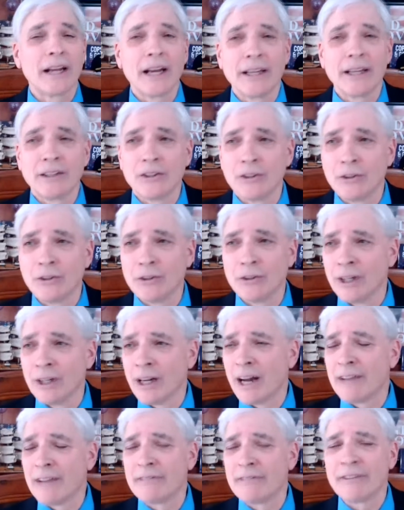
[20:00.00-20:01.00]
do?
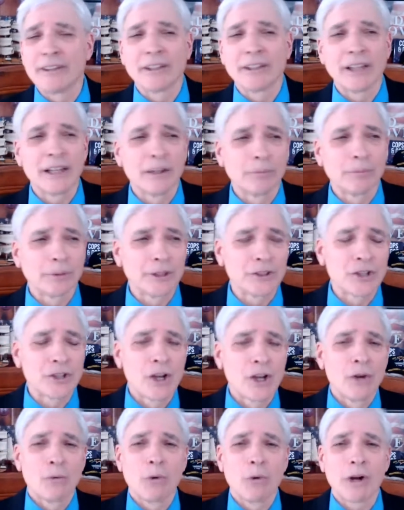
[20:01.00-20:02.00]
I feel helpless.
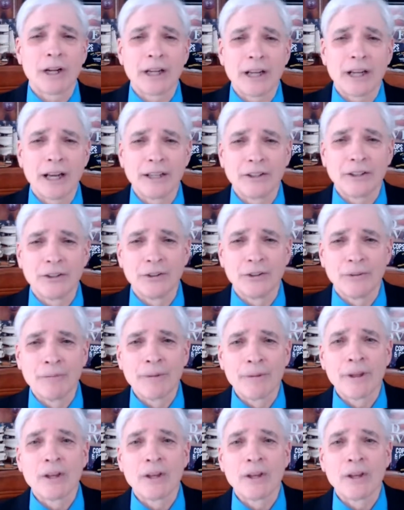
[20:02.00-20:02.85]
What can I do?